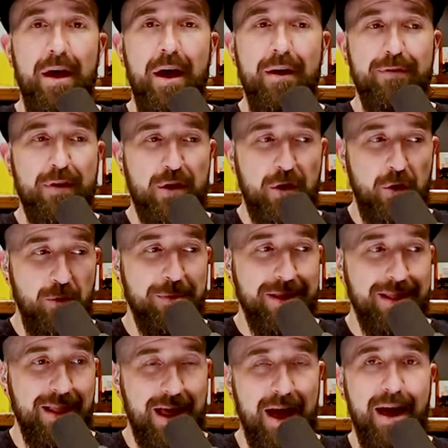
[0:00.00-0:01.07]
of
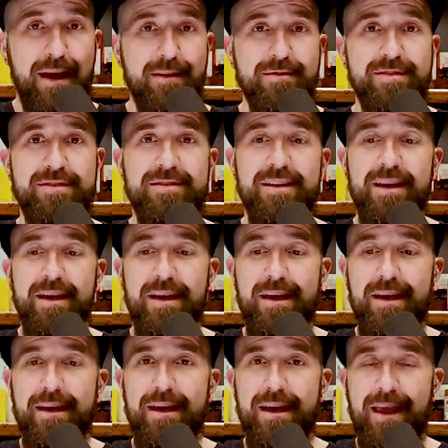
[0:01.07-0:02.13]
human lives
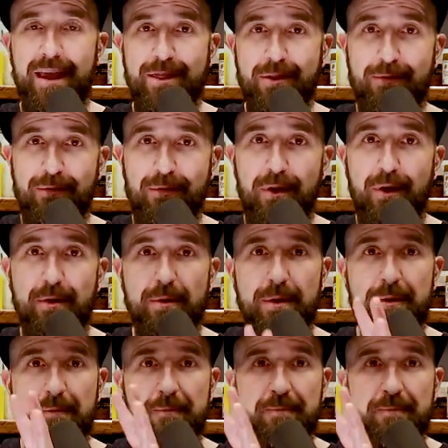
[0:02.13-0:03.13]
in the flow.